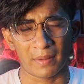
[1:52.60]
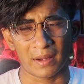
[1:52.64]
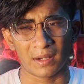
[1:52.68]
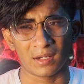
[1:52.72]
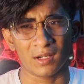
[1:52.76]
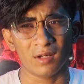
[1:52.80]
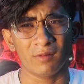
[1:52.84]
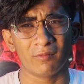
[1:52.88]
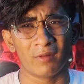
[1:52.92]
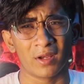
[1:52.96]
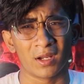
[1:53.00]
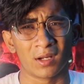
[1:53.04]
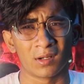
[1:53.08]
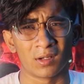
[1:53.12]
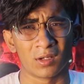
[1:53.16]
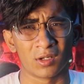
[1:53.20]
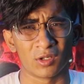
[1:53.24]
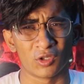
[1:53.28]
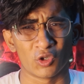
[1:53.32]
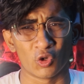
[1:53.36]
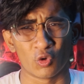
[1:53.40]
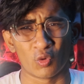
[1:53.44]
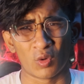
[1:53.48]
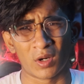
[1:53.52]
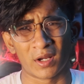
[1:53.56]
panel
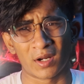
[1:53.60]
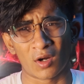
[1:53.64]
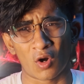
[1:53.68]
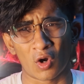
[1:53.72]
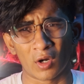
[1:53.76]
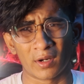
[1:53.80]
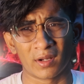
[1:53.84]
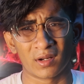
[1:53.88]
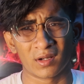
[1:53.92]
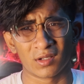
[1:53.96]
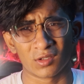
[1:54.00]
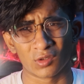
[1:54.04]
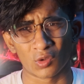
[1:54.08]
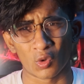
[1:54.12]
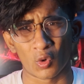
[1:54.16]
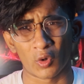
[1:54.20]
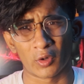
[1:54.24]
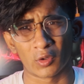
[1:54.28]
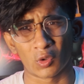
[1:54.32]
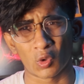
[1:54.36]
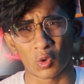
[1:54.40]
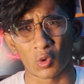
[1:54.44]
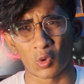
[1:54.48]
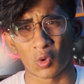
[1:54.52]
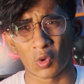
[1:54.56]
when your order is
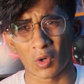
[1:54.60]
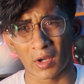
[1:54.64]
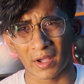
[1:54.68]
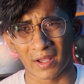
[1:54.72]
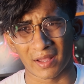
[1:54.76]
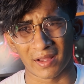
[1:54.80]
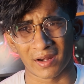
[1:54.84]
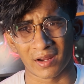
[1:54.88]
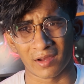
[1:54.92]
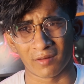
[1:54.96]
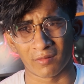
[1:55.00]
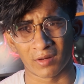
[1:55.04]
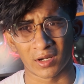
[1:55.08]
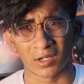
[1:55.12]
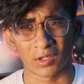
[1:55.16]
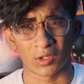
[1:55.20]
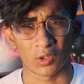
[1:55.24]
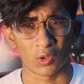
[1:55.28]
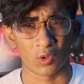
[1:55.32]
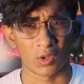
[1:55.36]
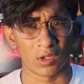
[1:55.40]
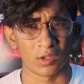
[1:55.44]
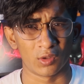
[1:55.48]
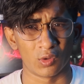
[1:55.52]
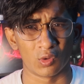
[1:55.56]
going to arrive at
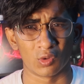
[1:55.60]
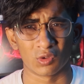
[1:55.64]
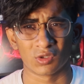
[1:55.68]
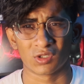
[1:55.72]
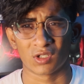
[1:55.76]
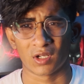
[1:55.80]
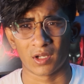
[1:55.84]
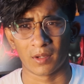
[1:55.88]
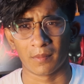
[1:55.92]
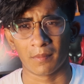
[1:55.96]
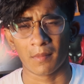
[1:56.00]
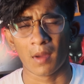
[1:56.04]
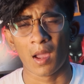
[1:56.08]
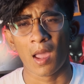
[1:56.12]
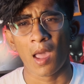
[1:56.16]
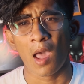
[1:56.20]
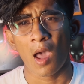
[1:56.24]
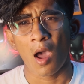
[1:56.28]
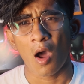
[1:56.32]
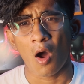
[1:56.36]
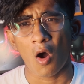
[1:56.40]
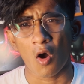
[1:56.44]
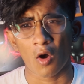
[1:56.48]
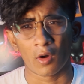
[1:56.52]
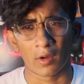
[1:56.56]
your doorstep
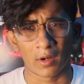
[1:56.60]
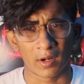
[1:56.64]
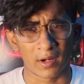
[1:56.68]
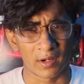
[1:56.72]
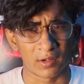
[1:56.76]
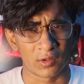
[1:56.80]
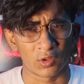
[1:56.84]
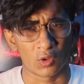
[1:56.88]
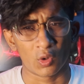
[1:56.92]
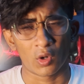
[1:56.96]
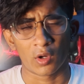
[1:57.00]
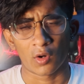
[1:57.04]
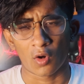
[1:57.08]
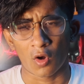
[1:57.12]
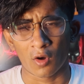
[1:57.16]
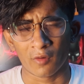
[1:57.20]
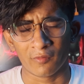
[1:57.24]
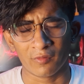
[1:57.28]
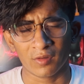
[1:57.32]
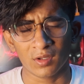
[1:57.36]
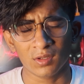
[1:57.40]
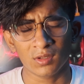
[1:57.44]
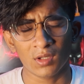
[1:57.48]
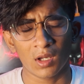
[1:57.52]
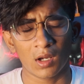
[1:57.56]
or at your
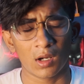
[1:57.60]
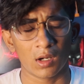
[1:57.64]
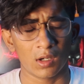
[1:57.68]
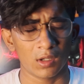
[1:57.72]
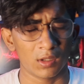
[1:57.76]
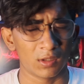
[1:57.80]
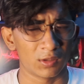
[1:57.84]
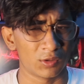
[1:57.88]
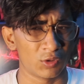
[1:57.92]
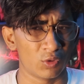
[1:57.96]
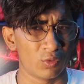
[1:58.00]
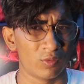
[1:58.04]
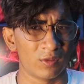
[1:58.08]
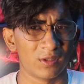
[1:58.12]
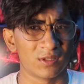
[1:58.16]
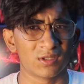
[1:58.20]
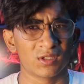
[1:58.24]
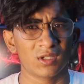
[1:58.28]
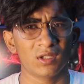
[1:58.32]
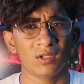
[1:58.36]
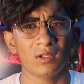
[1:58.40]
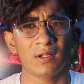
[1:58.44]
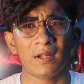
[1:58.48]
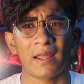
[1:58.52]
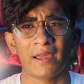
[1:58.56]
office. You will
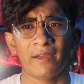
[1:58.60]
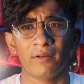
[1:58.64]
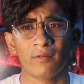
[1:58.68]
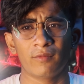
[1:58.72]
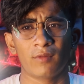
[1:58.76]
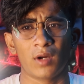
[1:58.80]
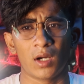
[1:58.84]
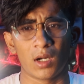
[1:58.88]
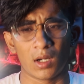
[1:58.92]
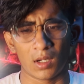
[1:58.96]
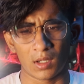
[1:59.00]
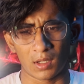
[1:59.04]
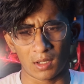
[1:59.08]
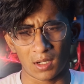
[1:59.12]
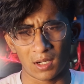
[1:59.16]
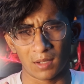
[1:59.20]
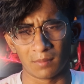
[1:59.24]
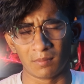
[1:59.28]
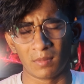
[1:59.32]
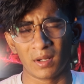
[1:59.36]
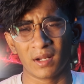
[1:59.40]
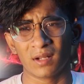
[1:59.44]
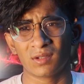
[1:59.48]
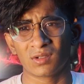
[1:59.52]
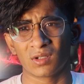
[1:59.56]
see live
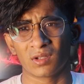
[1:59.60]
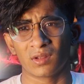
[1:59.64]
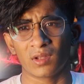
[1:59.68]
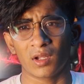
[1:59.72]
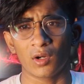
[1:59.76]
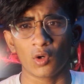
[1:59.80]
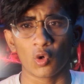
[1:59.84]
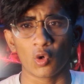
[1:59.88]
updates in the